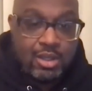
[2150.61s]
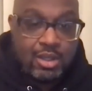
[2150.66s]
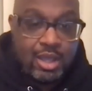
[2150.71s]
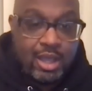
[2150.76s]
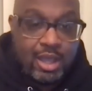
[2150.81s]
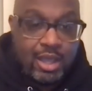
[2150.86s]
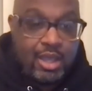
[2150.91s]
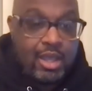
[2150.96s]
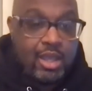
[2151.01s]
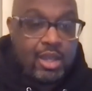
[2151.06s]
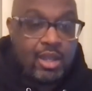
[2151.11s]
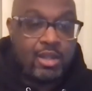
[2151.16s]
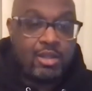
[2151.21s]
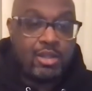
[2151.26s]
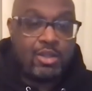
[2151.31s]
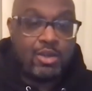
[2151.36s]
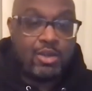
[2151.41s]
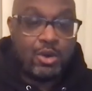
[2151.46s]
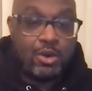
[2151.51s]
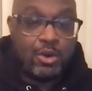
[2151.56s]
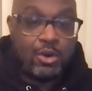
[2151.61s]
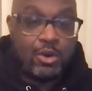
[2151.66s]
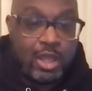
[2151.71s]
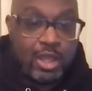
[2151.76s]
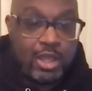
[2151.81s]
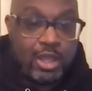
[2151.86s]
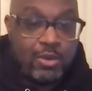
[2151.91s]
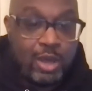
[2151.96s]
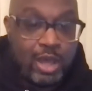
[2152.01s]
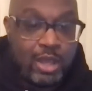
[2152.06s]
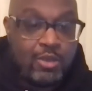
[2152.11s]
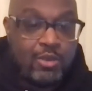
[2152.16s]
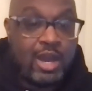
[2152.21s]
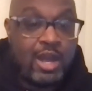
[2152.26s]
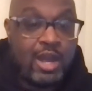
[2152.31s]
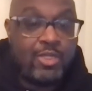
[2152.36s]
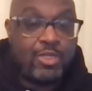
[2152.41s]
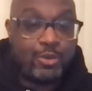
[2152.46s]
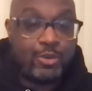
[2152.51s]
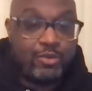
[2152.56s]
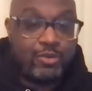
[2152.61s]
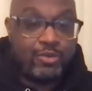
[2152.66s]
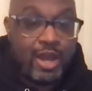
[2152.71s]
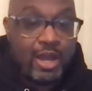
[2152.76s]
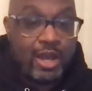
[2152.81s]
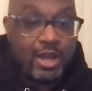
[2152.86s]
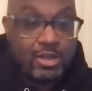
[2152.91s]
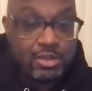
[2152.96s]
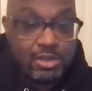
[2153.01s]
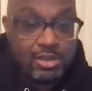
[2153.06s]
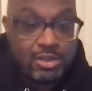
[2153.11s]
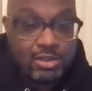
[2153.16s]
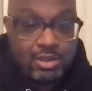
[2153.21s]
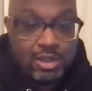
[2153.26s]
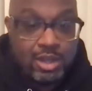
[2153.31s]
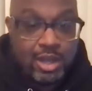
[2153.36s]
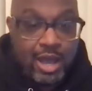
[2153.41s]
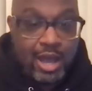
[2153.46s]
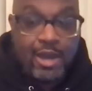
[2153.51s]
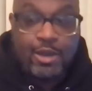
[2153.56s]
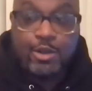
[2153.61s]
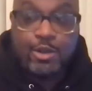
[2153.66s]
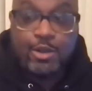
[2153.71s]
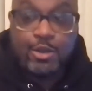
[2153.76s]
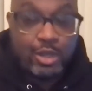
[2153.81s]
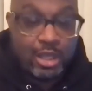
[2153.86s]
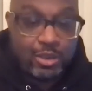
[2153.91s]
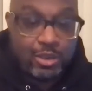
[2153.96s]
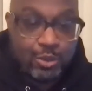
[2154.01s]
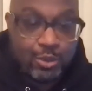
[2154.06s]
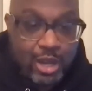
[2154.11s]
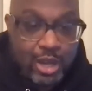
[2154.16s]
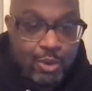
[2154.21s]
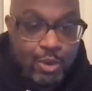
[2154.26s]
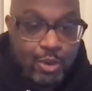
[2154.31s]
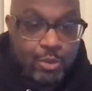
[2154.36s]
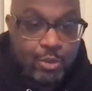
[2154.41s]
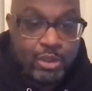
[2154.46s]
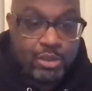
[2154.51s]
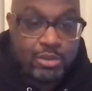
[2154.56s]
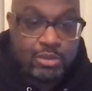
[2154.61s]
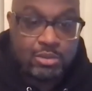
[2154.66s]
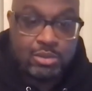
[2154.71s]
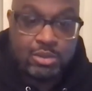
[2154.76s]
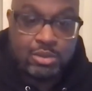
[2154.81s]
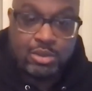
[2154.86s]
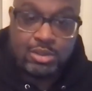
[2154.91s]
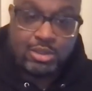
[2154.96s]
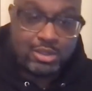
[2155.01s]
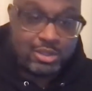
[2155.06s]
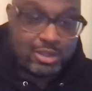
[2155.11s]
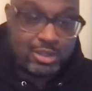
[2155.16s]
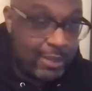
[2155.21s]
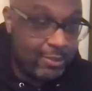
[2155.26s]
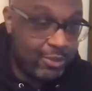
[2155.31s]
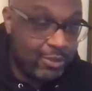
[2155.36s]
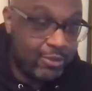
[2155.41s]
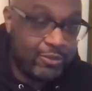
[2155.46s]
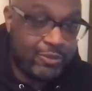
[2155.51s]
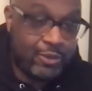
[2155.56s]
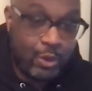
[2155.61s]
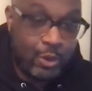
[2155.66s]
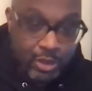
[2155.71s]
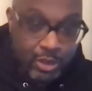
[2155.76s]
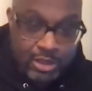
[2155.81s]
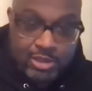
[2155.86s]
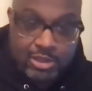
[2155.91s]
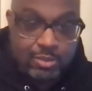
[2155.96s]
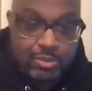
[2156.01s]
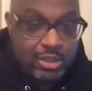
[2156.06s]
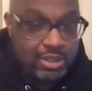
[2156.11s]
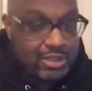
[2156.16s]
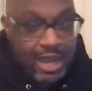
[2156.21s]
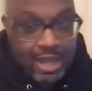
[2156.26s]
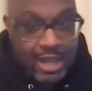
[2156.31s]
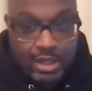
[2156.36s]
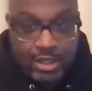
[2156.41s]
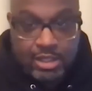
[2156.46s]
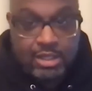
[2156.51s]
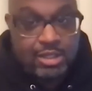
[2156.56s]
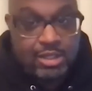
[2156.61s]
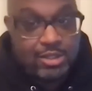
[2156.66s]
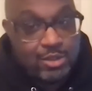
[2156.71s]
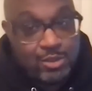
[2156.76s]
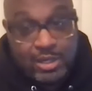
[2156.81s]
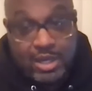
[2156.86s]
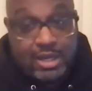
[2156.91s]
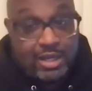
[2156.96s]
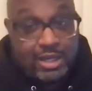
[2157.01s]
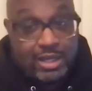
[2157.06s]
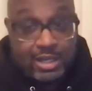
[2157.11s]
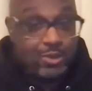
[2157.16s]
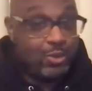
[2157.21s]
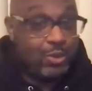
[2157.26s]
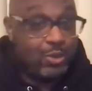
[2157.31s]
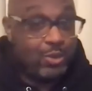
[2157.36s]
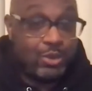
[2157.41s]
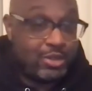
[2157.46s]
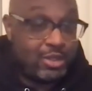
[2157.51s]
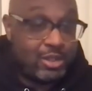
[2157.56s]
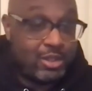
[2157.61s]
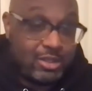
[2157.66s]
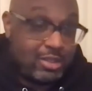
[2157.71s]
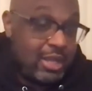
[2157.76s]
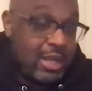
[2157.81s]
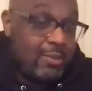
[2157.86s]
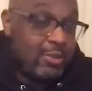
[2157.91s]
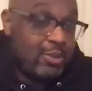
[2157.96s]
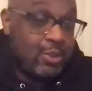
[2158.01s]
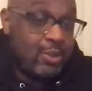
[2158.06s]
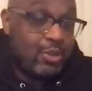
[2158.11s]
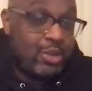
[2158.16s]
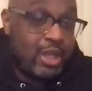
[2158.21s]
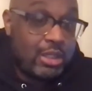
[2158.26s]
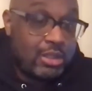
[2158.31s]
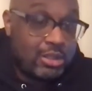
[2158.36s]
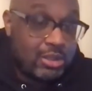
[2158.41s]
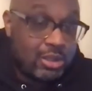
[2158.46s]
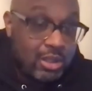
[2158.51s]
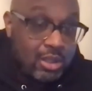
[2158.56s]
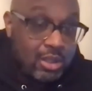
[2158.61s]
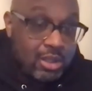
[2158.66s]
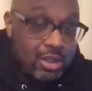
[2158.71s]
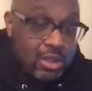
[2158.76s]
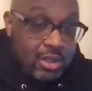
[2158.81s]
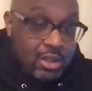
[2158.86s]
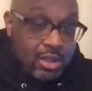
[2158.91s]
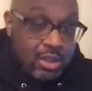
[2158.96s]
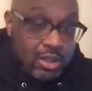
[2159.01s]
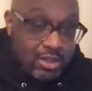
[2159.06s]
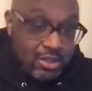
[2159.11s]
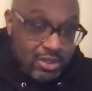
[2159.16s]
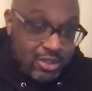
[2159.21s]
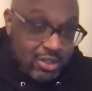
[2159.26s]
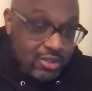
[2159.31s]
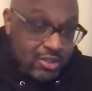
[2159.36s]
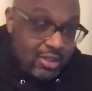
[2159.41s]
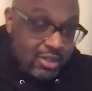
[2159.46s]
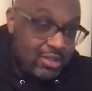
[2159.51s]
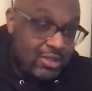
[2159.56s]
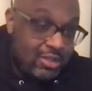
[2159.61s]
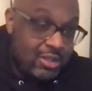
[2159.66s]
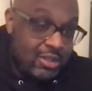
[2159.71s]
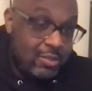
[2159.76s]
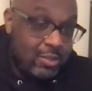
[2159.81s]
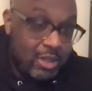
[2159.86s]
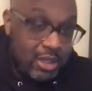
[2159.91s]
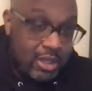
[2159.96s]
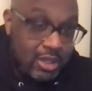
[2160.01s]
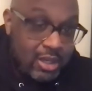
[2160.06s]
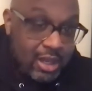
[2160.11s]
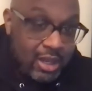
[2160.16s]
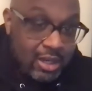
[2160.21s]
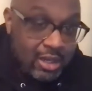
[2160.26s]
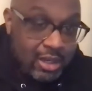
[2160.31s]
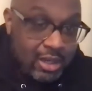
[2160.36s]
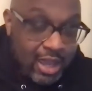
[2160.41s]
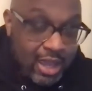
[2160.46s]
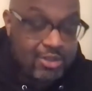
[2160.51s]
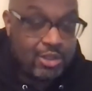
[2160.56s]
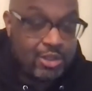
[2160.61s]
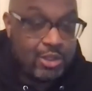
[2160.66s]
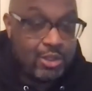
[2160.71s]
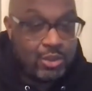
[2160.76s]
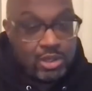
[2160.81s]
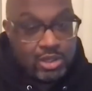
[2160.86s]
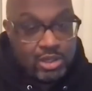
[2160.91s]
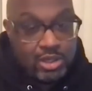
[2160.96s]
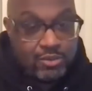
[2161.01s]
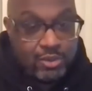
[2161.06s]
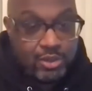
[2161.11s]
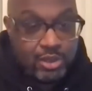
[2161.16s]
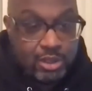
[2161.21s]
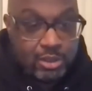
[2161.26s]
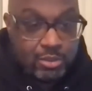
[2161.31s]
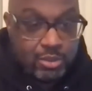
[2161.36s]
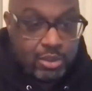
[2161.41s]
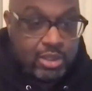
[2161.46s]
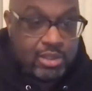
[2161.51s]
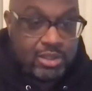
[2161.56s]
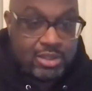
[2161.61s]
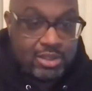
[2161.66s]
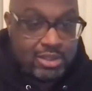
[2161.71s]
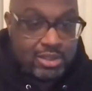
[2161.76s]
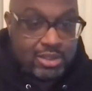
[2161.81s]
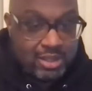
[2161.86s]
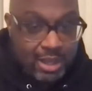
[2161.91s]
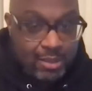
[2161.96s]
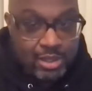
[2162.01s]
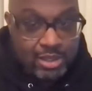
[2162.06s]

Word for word: and you know and you and you got three fouls how do you get through that moment it's the same the focus and mentality that you got to get through those the same two things it's just exhibited and executed differently but it's the same